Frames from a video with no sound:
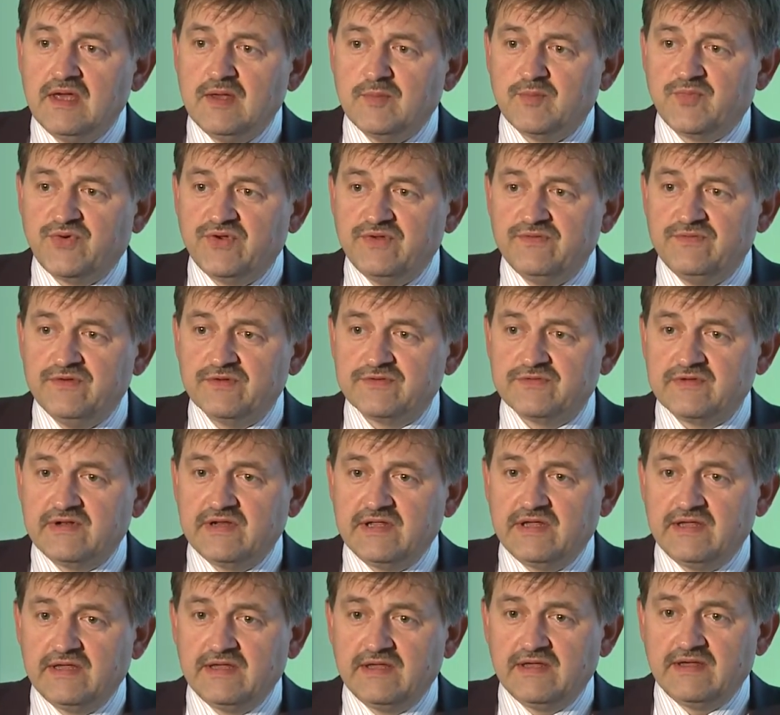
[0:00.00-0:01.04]

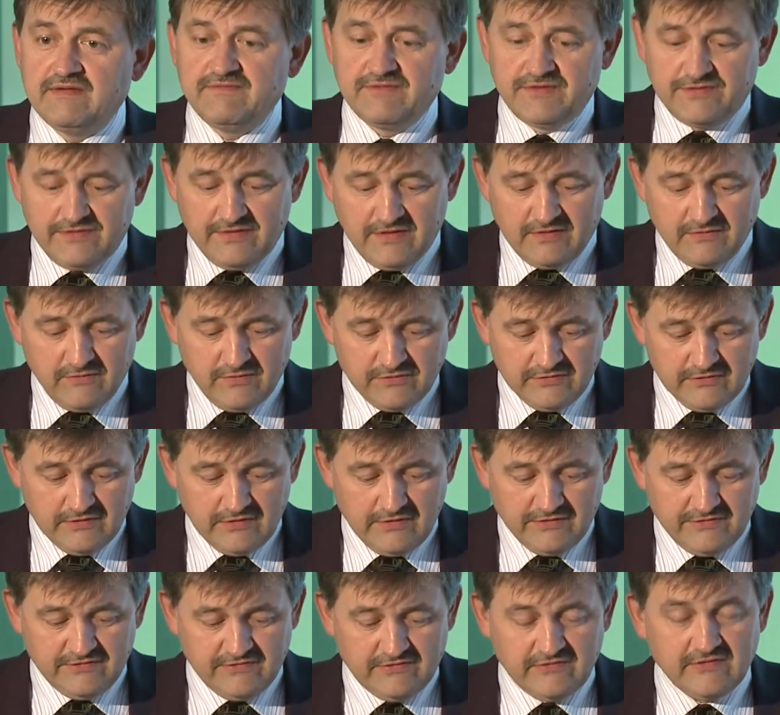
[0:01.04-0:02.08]
Previously, everything was
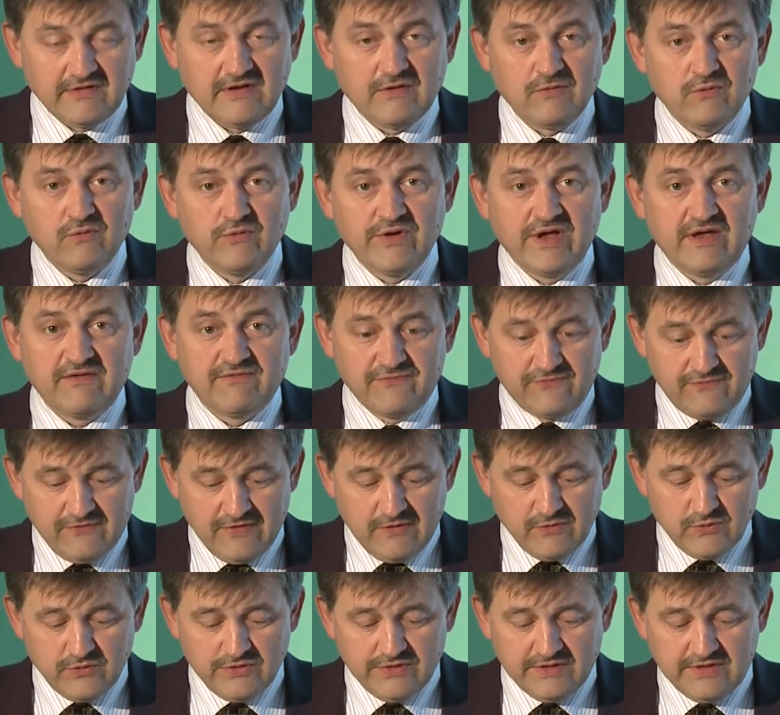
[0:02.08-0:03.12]
lost. Now we have
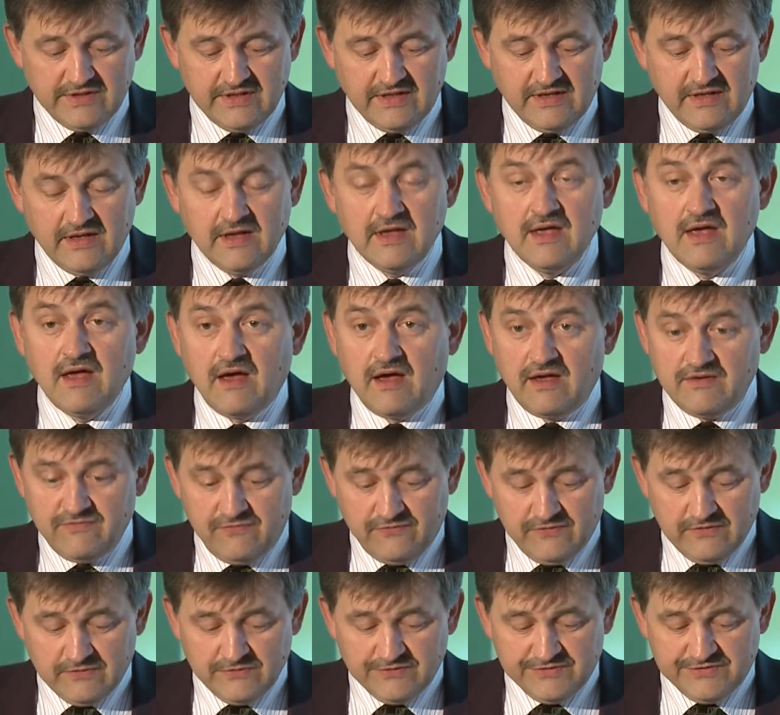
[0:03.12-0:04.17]
found
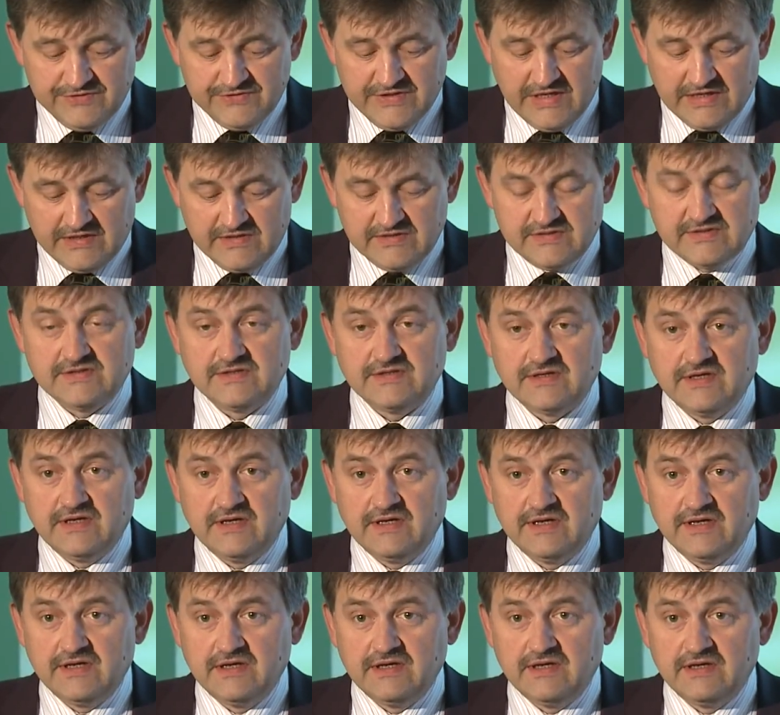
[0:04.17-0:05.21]
iPhone 6
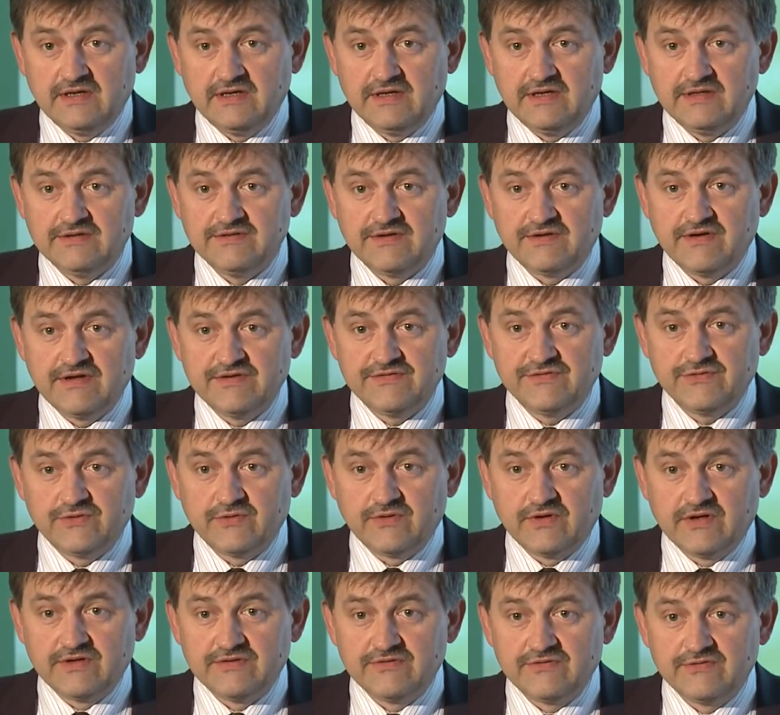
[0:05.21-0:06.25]
in the
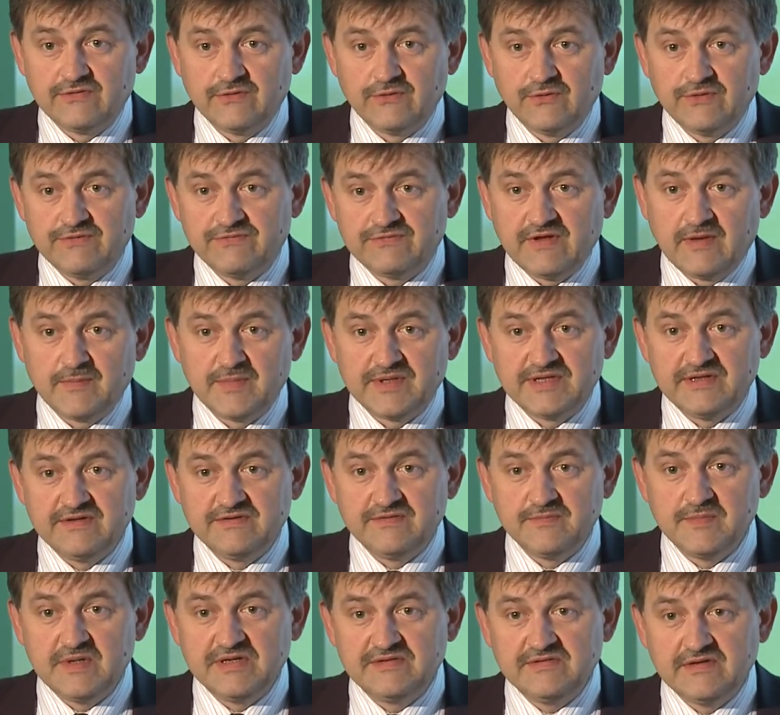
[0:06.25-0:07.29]
restaurant. So if somebody
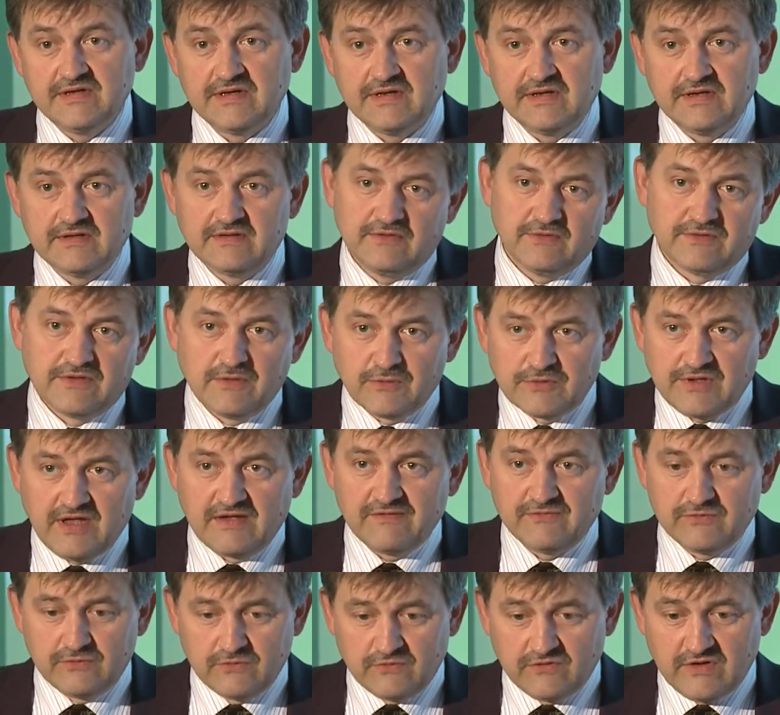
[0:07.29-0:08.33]
is missing it, you don't
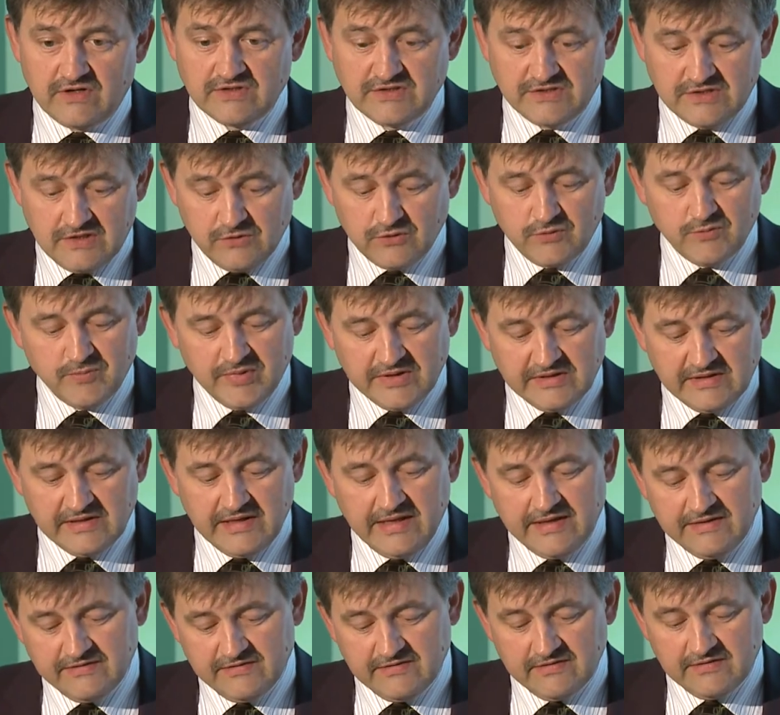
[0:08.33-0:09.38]
have to rush out, but
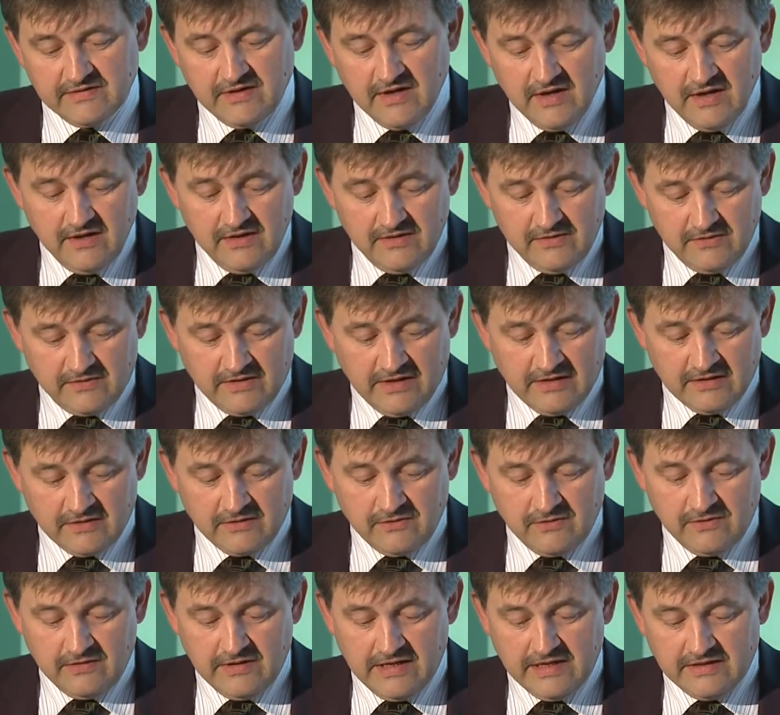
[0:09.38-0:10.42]
later you can
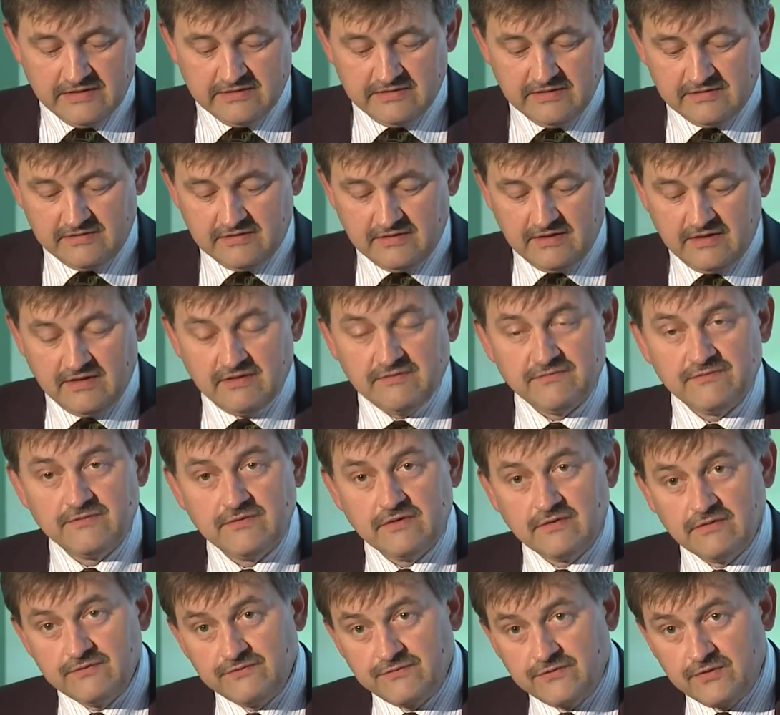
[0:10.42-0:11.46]
collect it
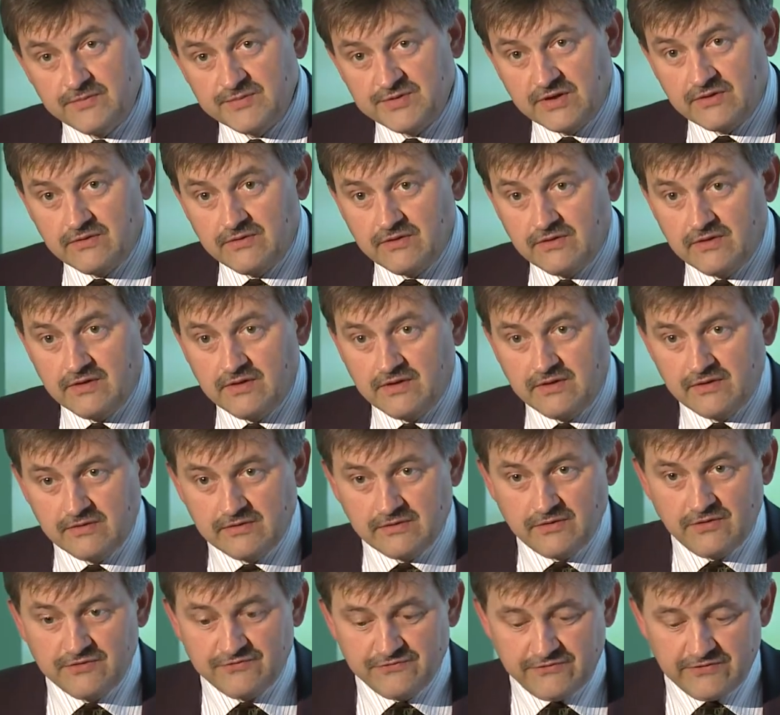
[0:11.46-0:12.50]
from the
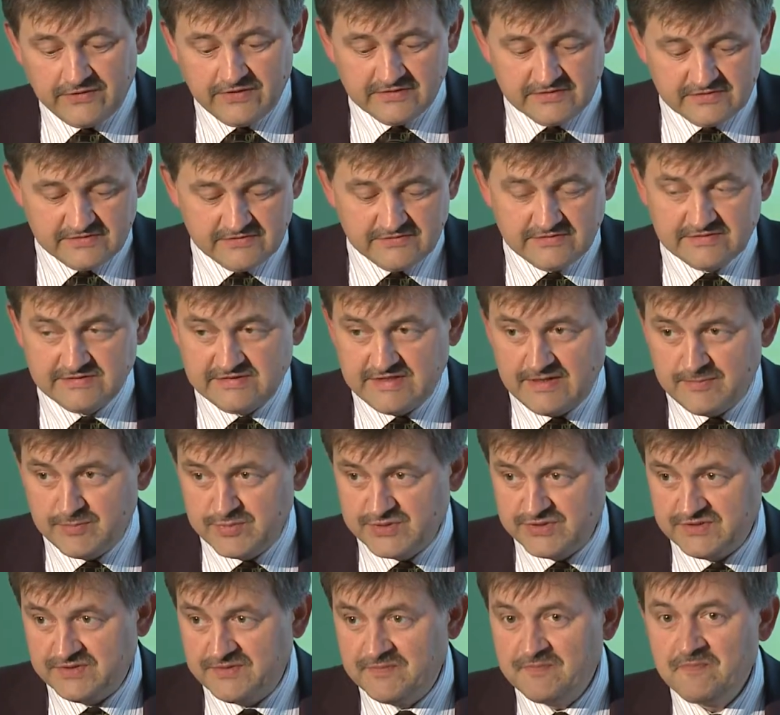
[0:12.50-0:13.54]
conference
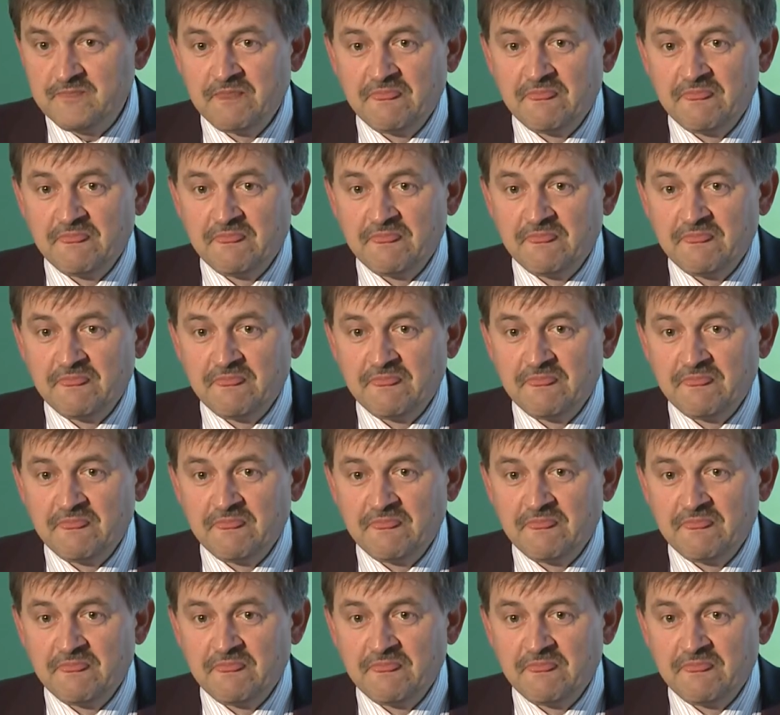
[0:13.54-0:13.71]
reception.